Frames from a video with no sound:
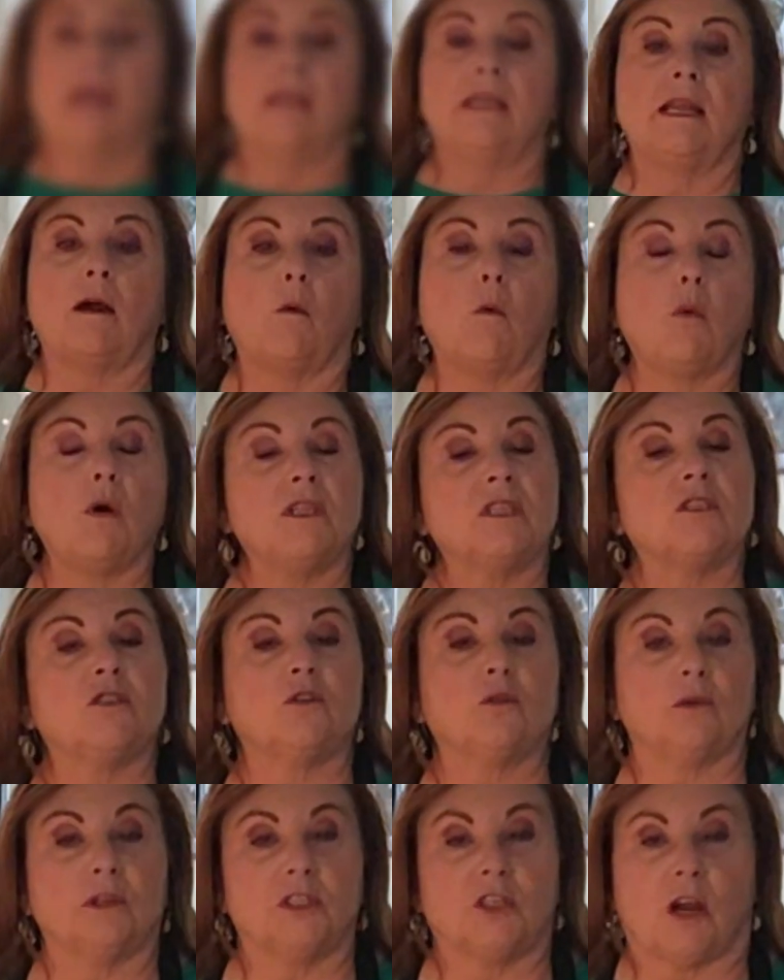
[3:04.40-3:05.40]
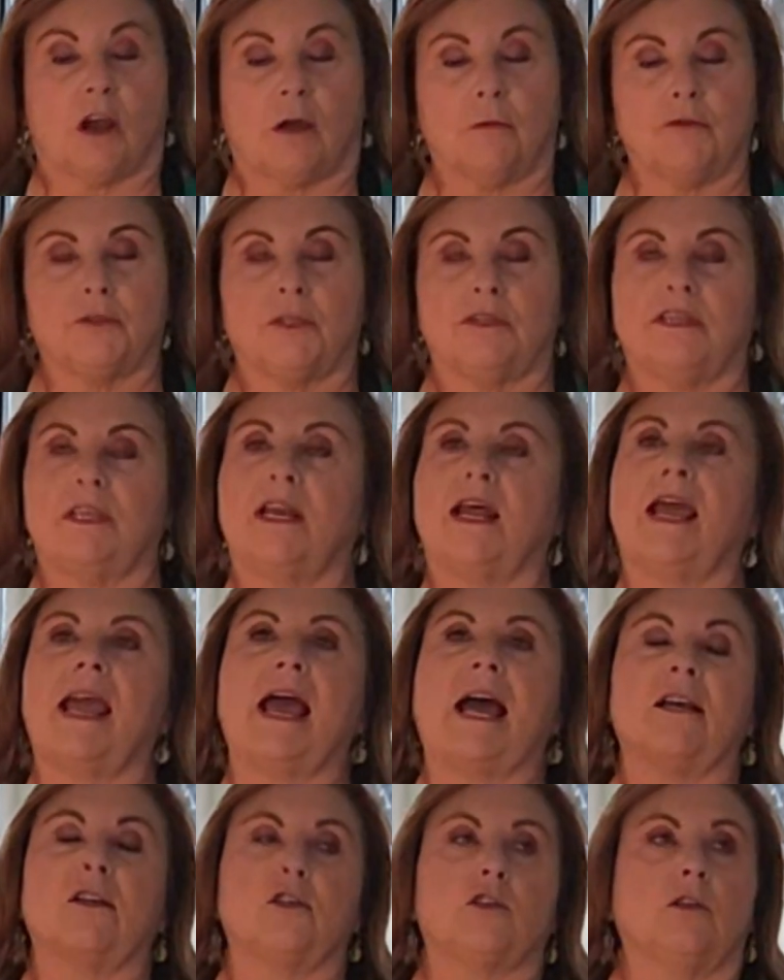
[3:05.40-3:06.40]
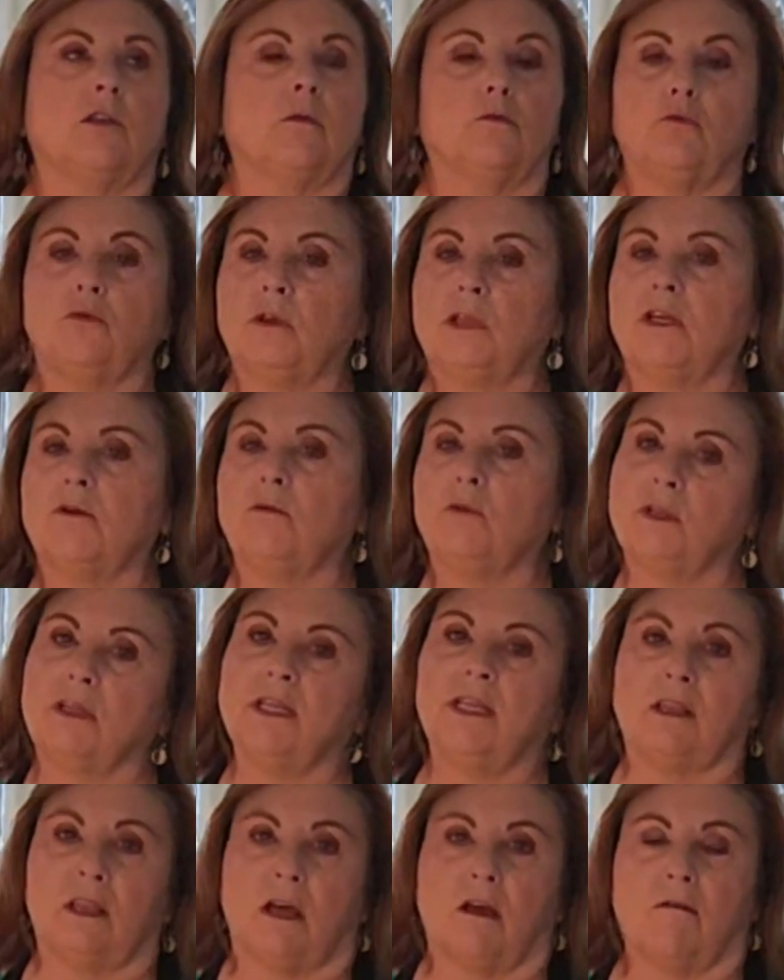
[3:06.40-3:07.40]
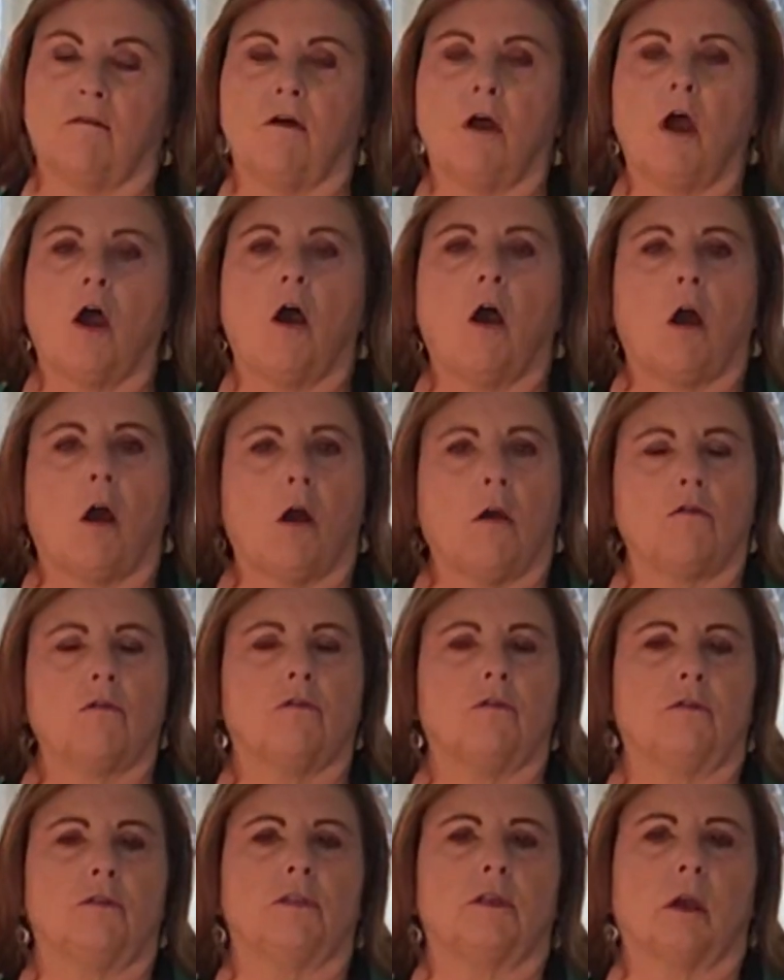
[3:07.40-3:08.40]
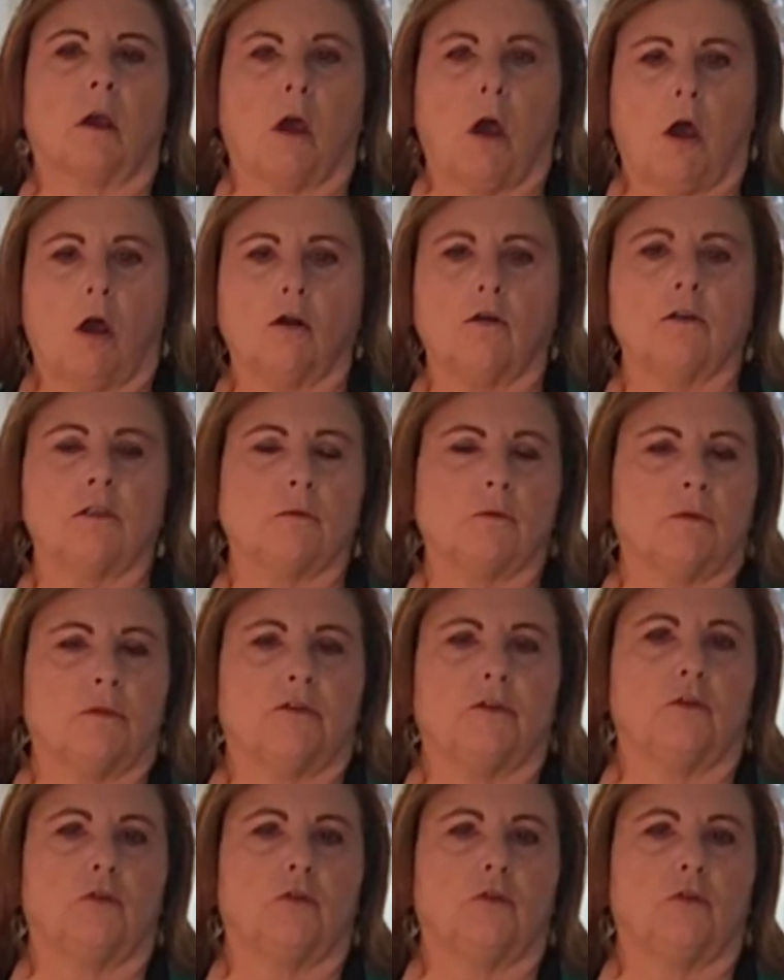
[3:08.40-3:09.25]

Now, one storage option that I actually really, really love are these carts with the